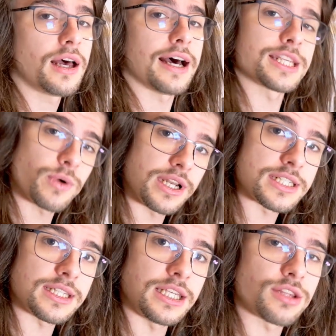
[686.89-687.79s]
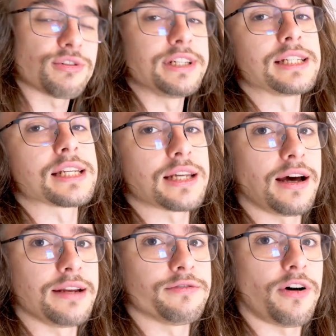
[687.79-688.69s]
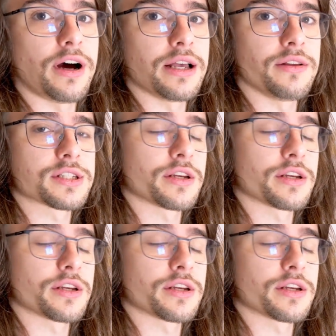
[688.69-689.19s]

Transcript: as well as the 3D design files